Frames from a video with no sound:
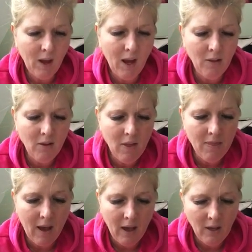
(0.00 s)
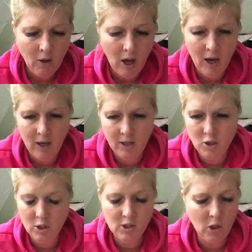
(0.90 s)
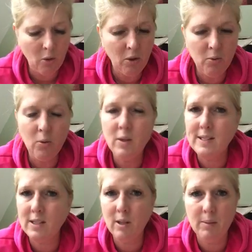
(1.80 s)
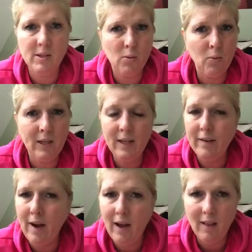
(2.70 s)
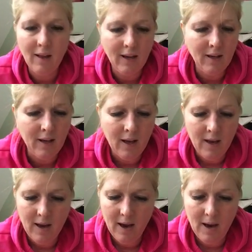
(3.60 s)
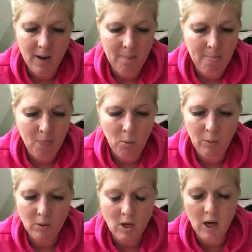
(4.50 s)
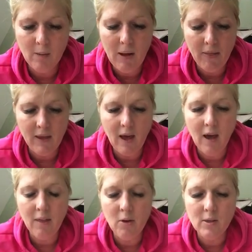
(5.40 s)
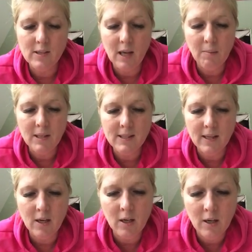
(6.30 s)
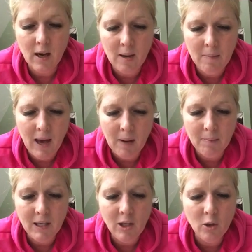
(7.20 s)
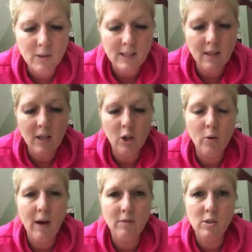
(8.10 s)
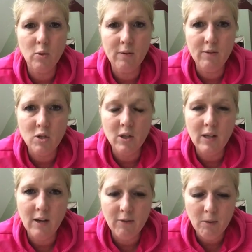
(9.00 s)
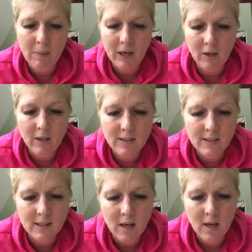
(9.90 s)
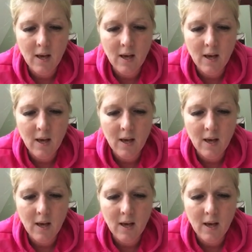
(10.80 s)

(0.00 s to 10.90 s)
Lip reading: Other than that, just go through the syllabus, read it, highlight it. We will talk about the other assignments that are happening. You'll see that you have to do a vision letter for parents